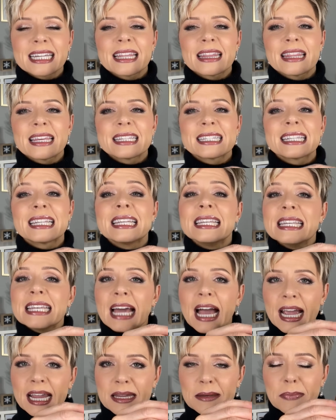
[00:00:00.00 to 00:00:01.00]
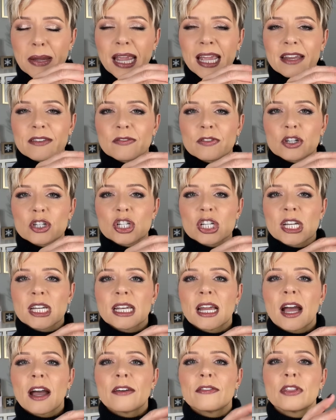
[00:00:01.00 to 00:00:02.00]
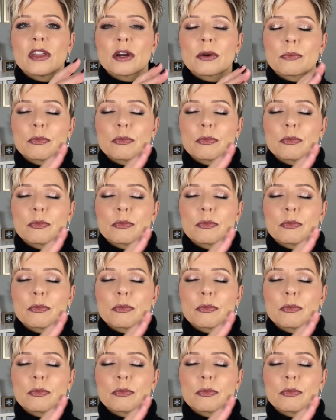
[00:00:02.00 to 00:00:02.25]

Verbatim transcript: this nine pan version of their